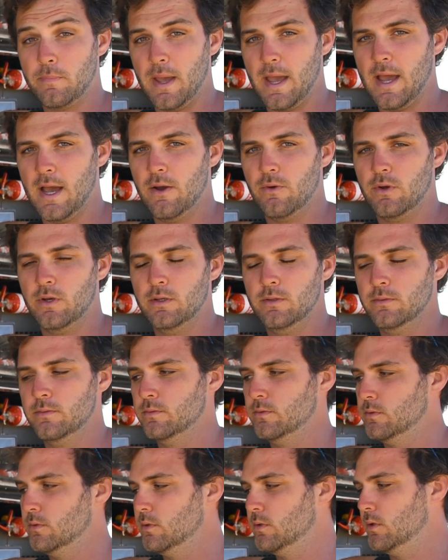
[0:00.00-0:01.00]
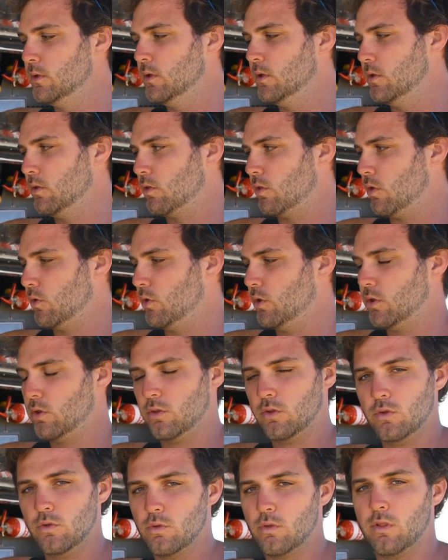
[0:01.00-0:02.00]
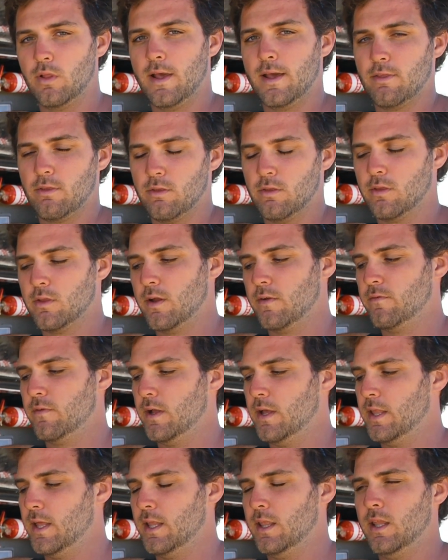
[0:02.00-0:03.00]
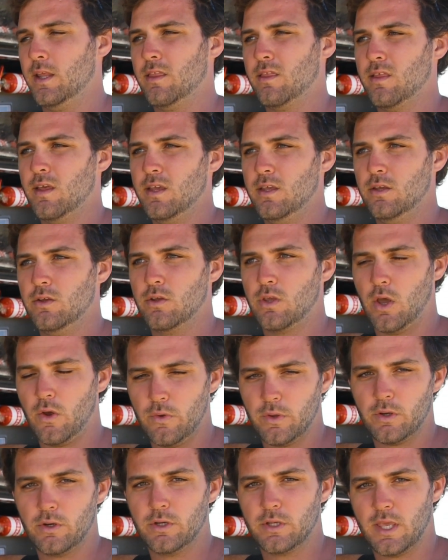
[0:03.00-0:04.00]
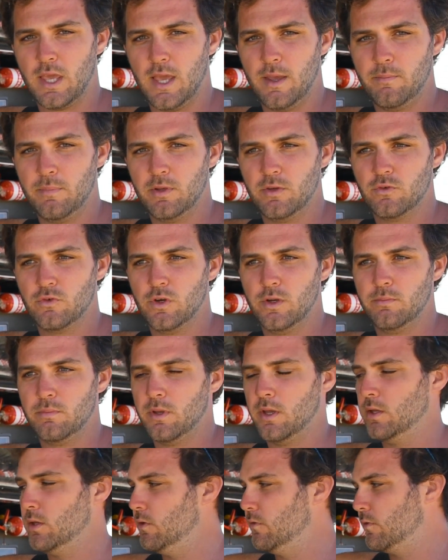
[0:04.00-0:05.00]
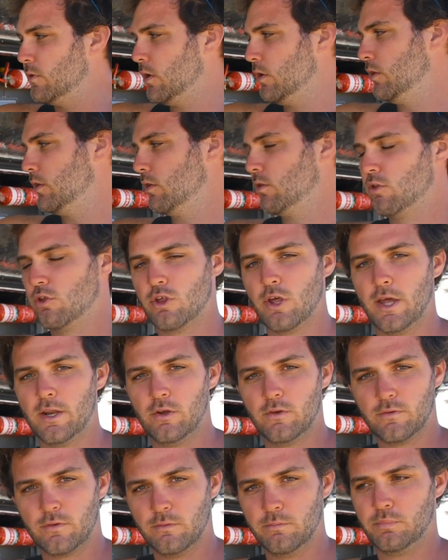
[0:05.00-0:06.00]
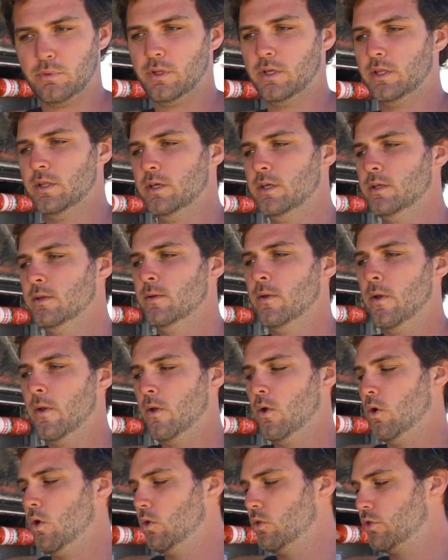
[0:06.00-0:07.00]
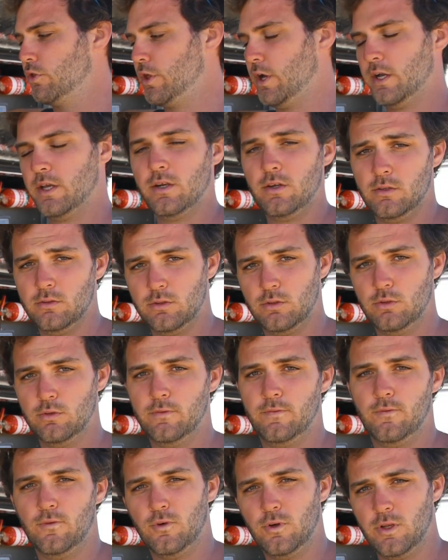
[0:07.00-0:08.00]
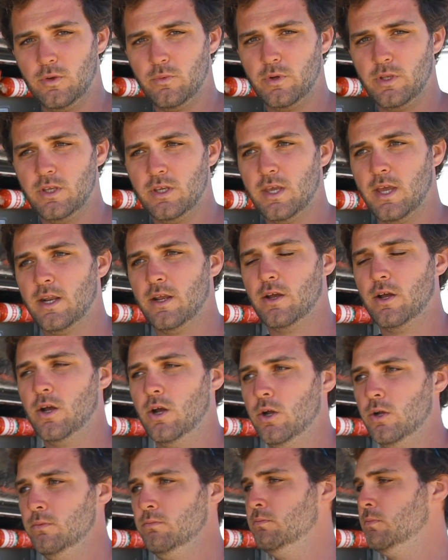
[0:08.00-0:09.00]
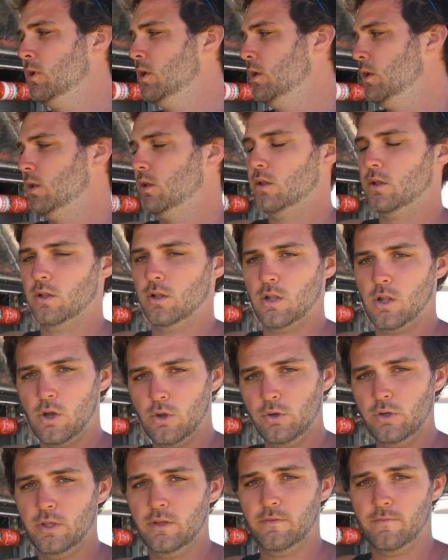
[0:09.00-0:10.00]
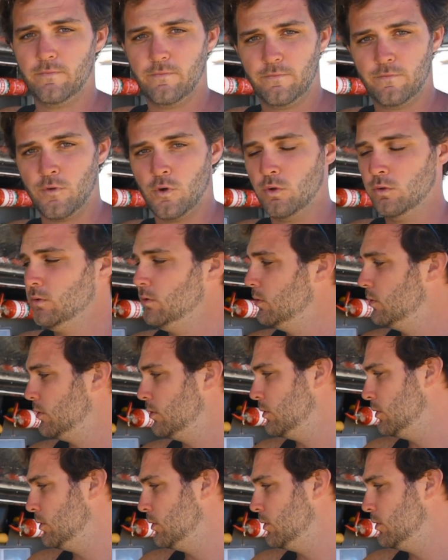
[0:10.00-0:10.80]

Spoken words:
power, so you can use less and stuff like that, let's say you're going on a camping trip and you've got this shut off completely, chuck it on 240 when you get it home, load it full